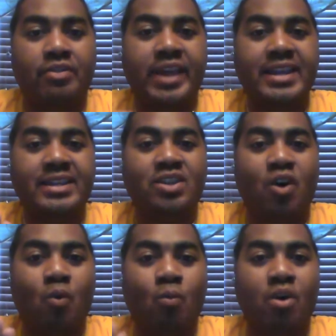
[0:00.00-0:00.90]
they
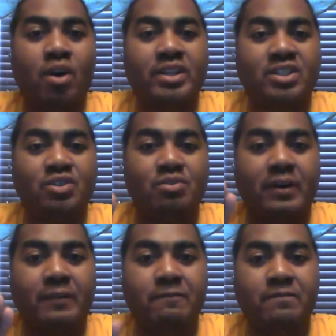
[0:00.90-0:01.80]
don't want to
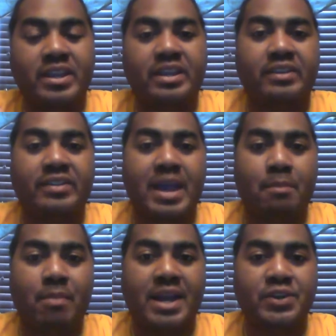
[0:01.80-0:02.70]
offend
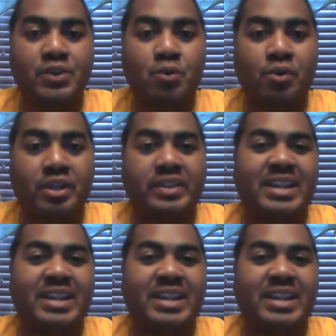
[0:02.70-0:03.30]
that minority,